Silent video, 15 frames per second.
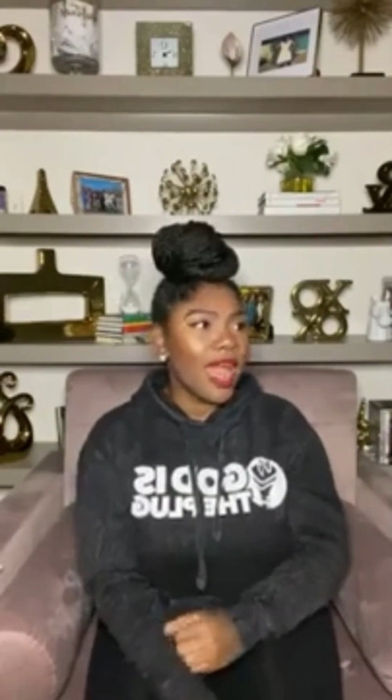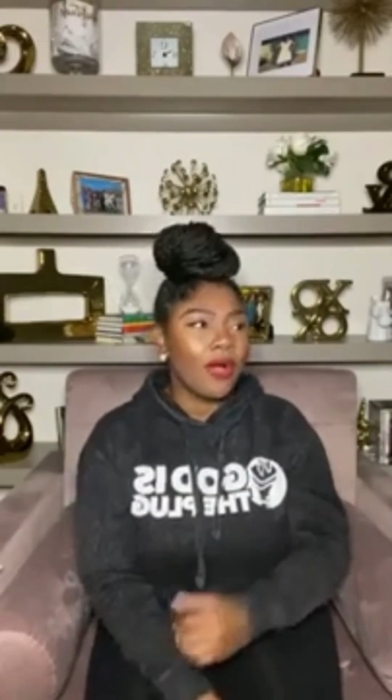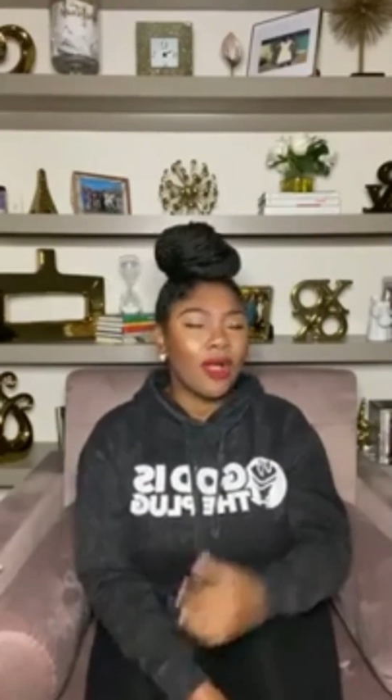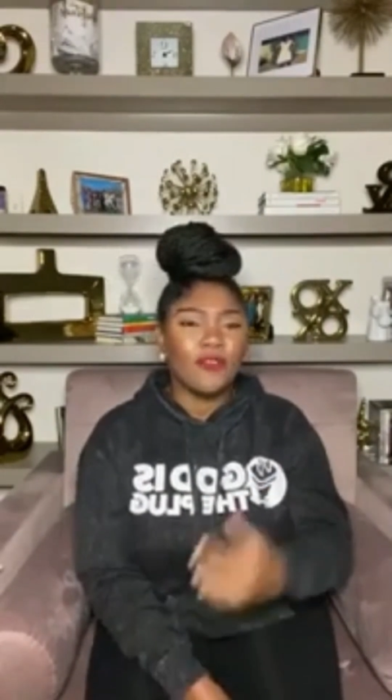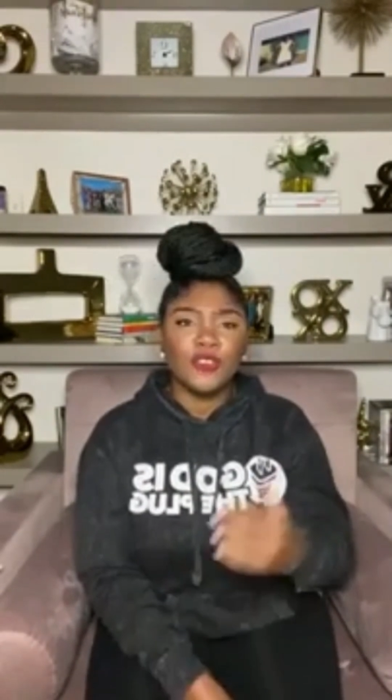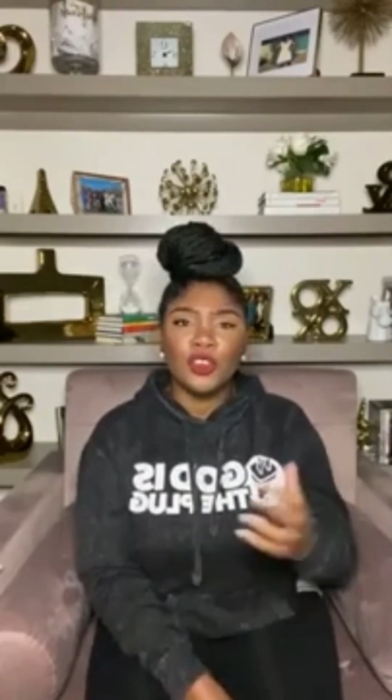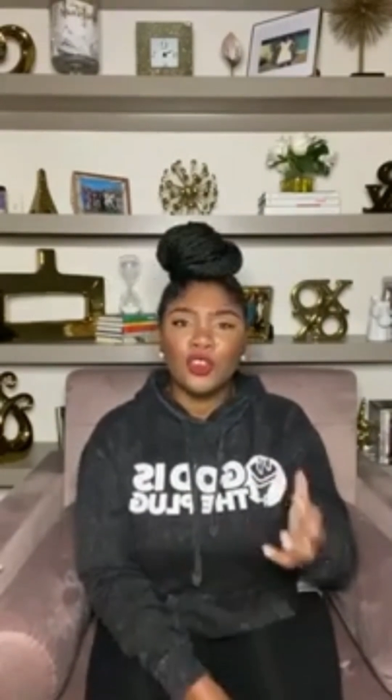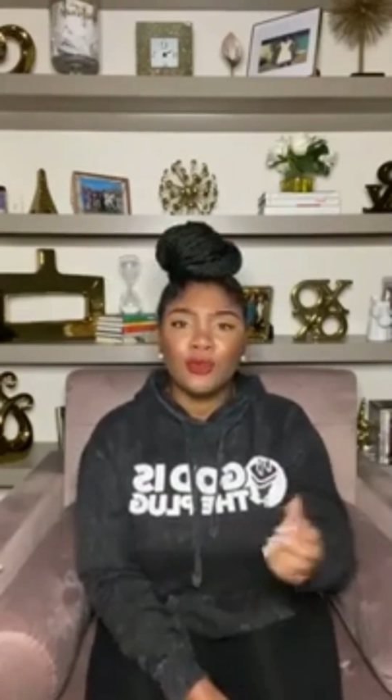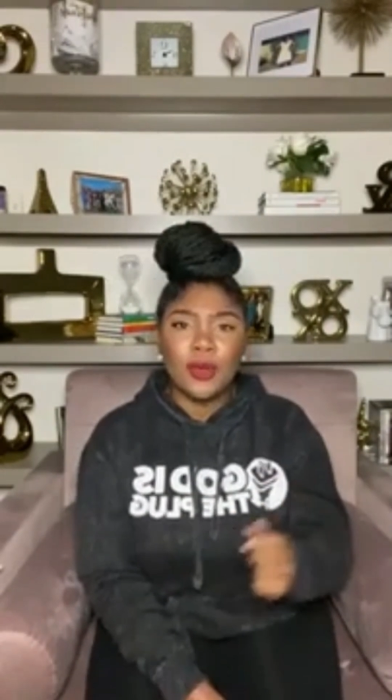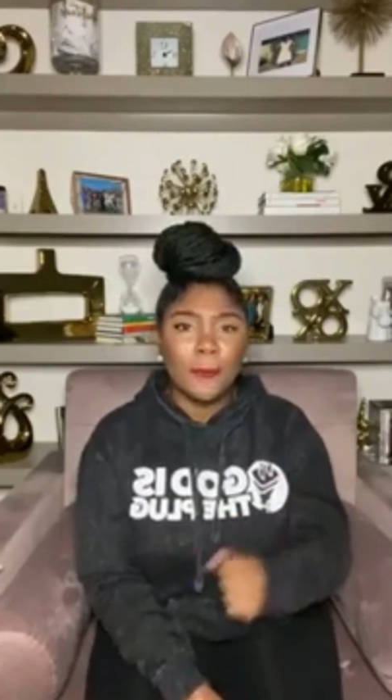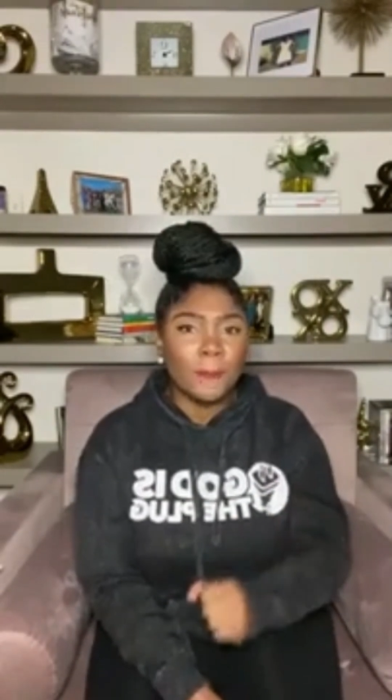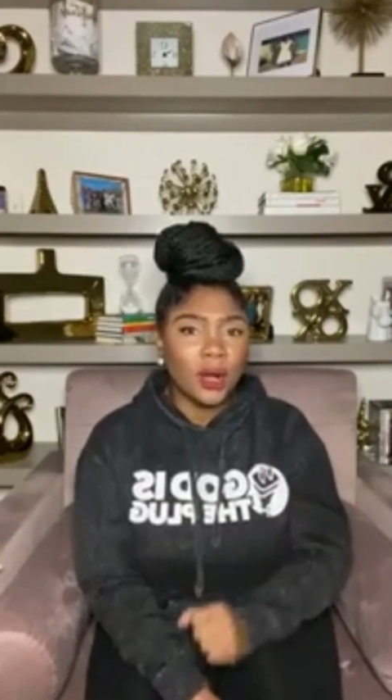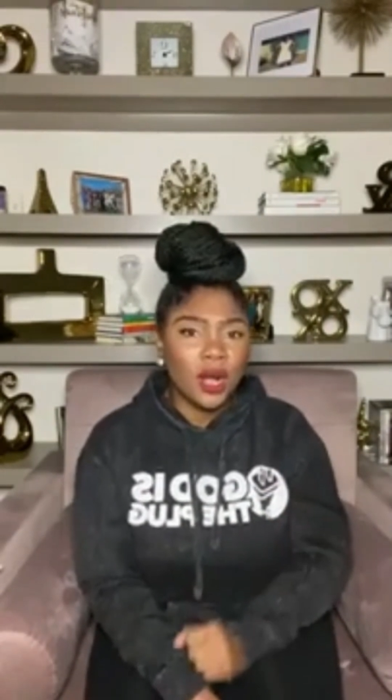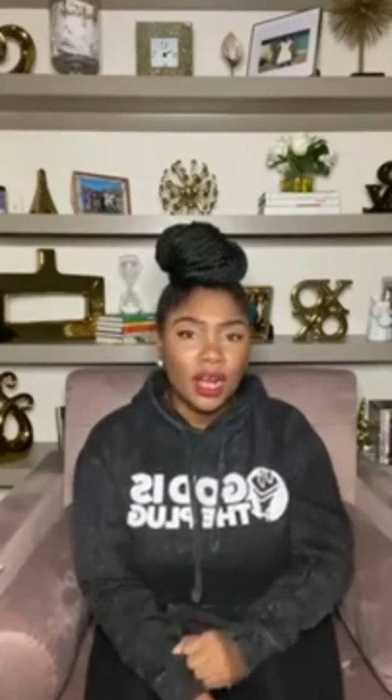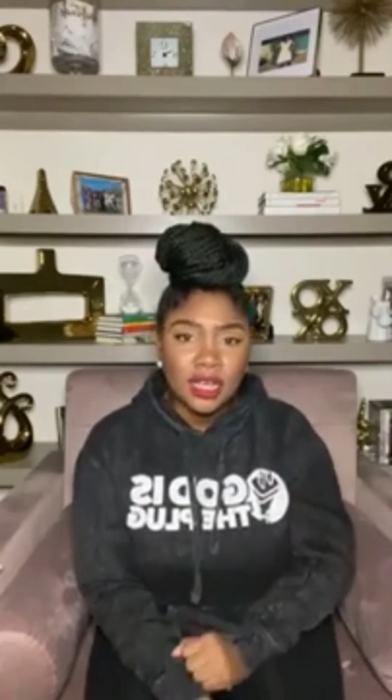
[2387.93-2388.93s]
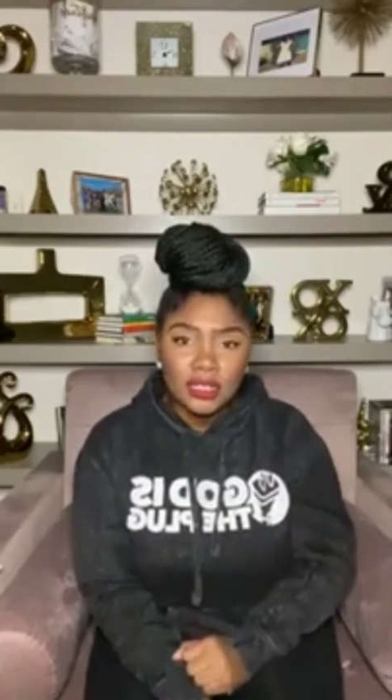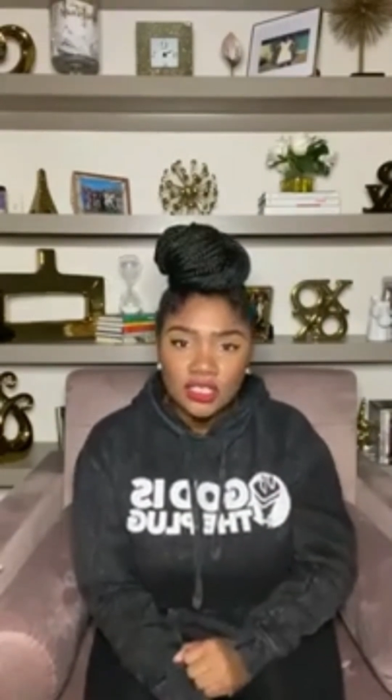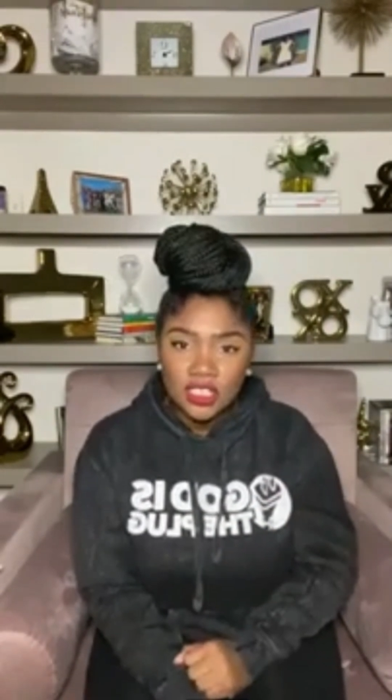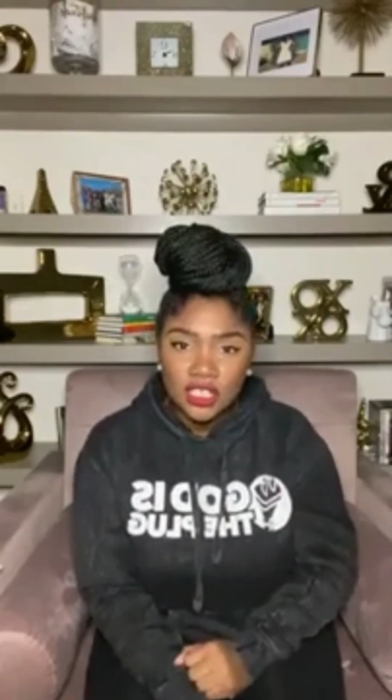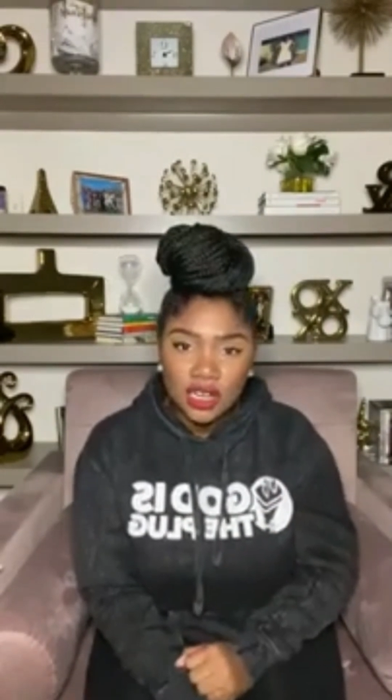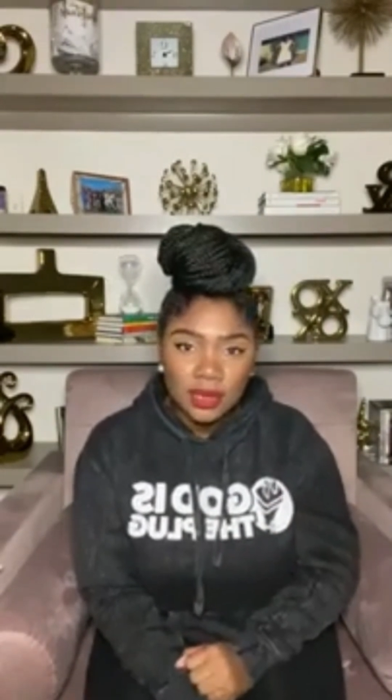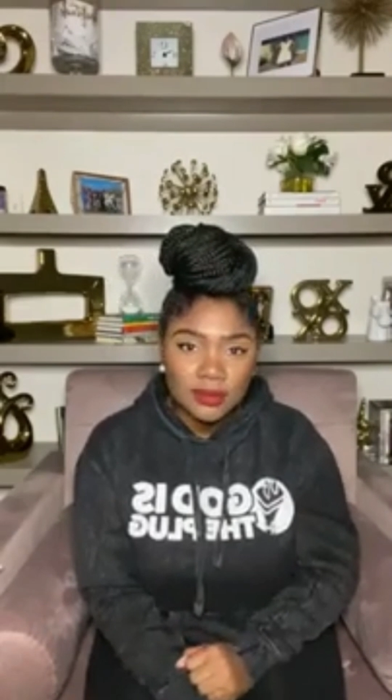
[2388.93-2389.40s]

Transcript: how I viewed my boss.